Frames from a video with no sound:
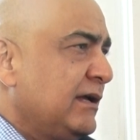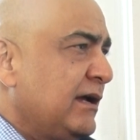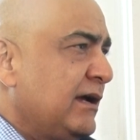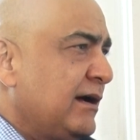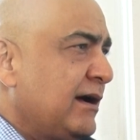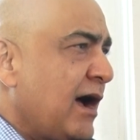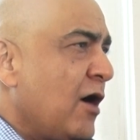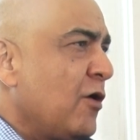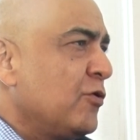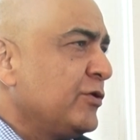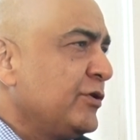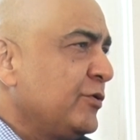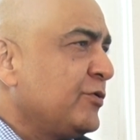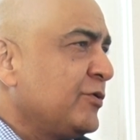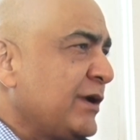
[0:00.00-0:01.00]
how
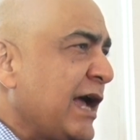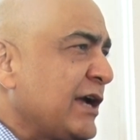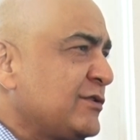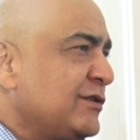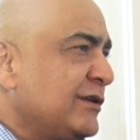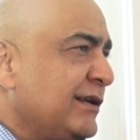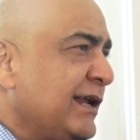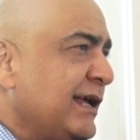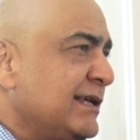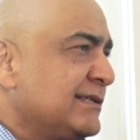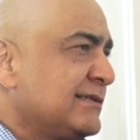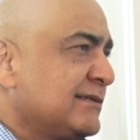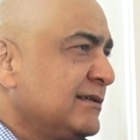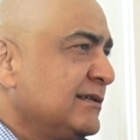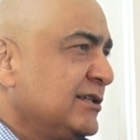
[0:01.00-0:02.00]
you could actually
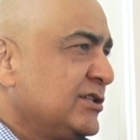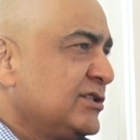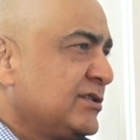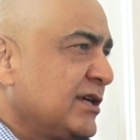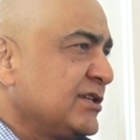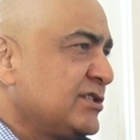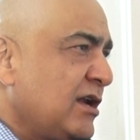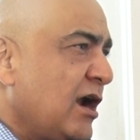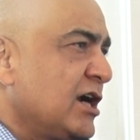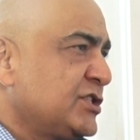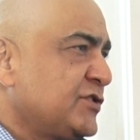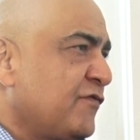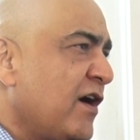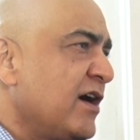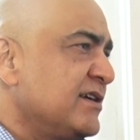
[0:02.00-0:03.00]
raise such large
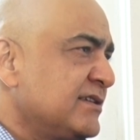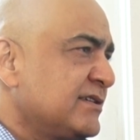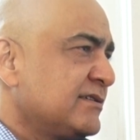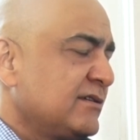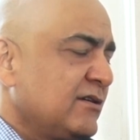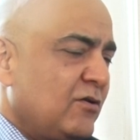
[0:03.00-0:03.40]
funds,